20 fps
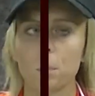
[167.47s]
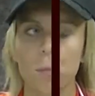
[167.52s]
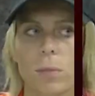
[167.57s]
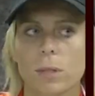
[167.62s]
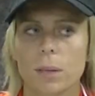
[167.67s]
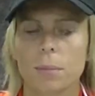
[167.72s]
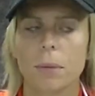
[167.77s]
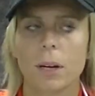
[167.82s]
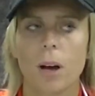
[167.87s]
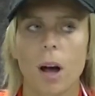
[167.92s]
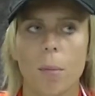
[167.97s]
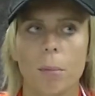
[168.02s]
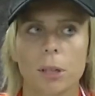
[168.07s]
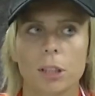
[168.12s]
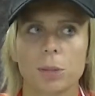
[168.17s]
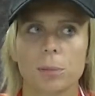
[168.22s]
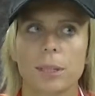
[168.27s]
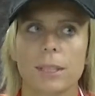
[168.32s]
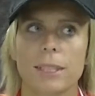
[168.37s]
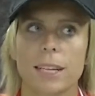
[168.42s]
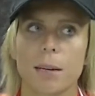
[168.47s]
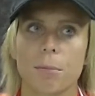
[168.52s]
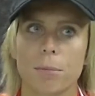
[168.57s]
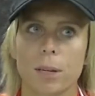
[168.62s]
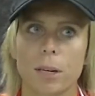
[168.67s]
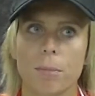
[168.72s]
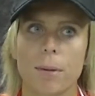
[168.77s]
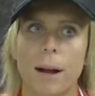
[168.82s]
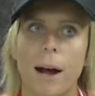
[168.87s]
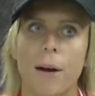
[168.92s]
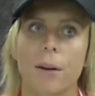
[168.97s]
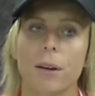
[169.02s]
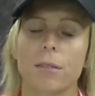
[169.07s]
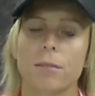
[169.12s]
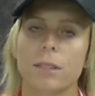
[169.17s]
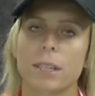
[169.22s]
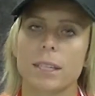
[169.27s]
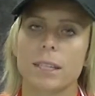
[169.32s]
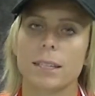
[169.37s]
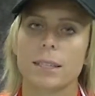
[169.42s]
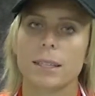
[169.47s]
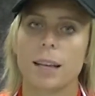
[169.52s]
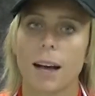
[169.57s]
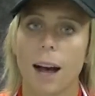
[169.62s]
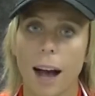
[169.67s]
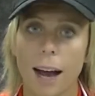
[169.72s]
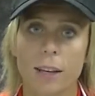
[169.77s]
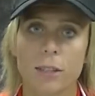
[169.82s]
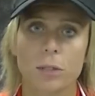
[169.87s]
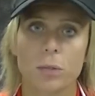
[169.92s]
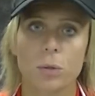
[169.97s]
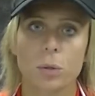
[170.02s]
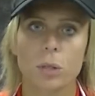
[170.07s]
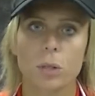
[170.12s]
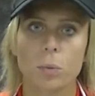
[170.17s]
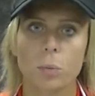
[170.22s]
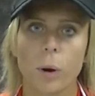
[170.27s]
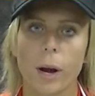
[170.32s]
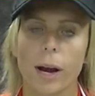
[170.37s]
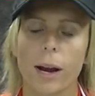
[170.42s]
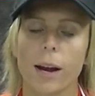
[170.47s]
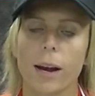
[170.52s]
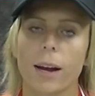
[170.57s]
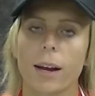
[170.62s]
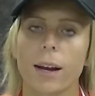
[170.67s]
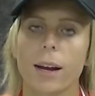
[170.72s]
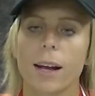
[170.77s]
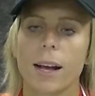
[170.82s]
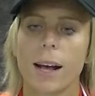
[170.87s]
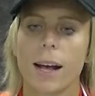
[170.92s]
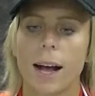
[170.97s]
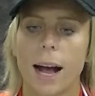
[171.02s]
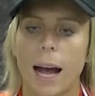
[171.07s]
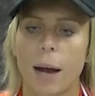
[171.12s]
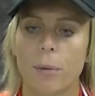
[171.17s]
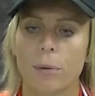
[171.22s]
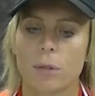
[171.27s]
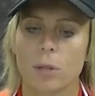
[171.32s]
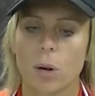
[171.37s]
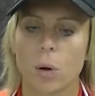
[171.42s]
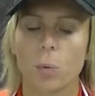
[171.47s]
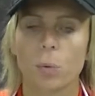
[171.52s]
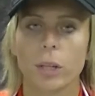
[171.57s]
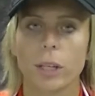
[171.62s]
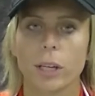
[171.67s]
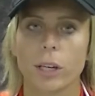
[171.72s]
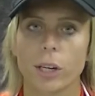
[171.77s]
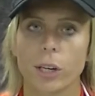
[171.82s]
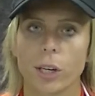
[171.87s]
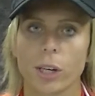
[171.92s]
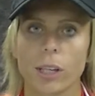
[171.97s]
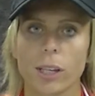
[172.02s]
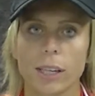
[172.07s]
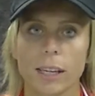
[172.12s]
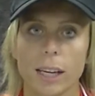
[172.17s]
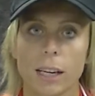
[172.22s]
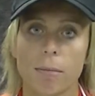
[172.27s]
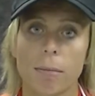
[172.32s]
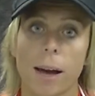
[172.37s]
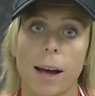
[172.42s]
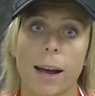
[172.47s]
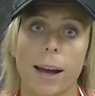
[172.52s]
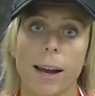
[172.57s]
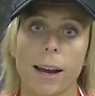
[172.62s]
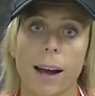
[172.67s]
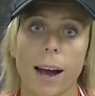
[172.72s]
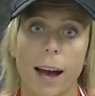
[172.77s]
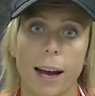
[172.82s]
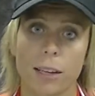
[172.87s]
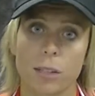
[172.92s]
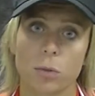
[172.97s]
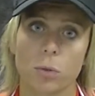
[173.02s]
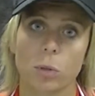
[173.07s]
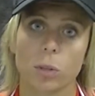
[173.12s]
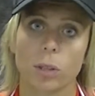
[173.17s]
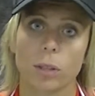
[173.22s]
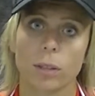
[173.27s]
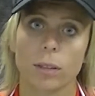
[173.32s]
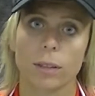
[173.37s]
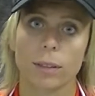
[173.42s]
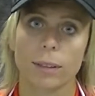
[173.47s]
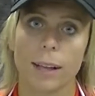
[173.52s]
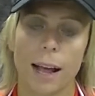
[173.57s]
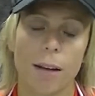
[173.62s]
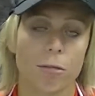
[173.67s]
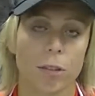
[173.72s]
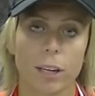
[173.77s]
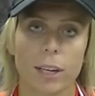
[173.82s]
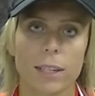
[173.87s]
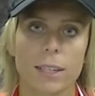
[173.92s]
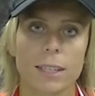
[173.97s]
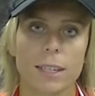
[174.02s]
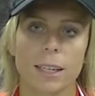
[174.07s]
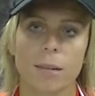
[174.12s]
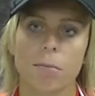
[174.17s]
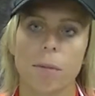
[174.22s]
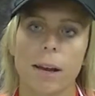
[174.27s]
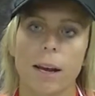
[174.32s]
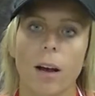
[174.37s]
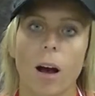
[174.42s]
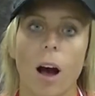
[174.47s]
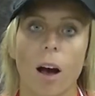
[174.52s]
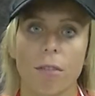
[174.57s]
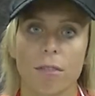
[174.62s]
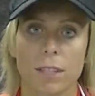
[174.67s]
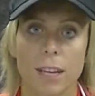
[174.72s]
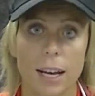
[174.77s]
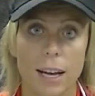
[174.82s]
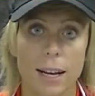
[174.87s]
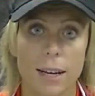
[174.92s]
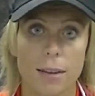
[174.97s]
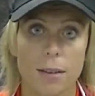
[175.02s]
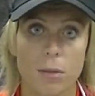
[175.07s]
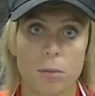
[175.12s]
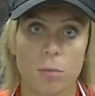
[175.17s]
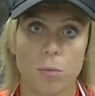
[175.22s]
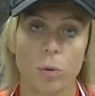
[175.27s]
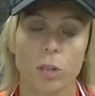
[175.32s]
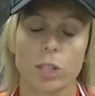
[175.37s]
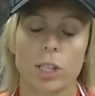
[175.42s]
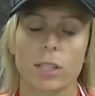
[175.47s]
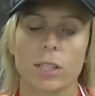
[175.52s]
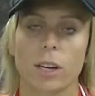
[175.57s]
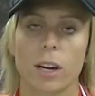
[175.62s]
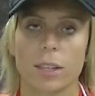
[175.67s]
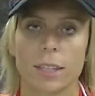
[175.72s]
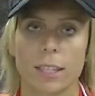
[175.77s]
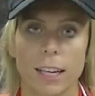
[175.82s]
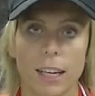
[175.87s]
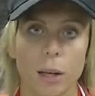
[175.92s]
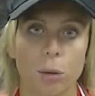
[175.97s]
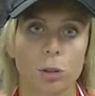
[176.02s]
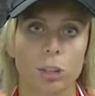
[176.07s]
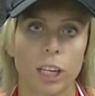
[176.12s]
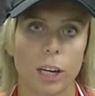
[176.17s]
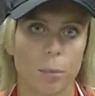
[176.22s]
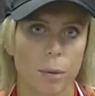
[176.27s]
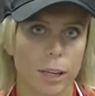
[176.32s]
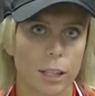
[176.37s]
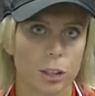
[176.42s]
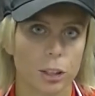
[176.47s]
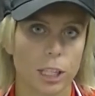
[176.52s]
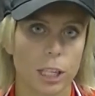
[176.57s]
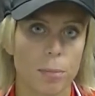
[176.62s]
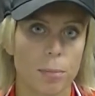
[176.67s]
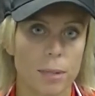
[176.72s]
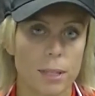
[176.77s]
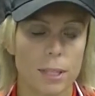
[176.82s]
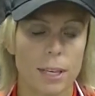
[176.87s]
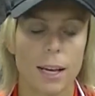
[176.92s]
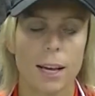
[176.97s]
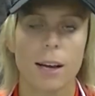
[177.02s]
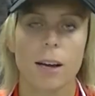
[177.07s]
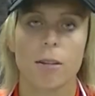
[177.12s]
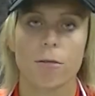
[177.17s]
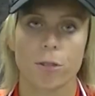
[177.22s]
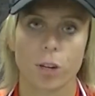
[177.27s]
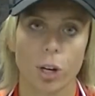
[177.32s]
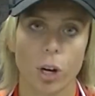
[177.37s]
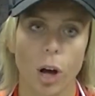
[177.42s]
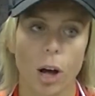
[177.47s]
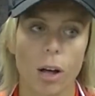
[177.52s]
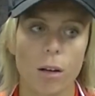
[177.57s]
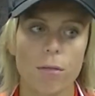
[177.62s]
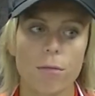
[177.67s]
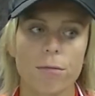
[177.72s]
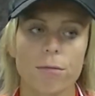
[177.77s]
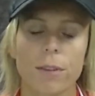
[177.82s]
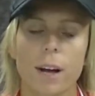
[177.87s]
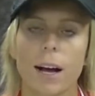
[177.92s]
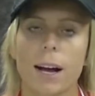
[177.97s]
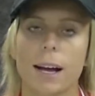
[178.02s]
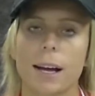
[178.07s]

Some accomplishments that I'm pretty proud of is high school, where I was the only girl in my high school ever to make OFSA, which is the Ontario Championships for golf.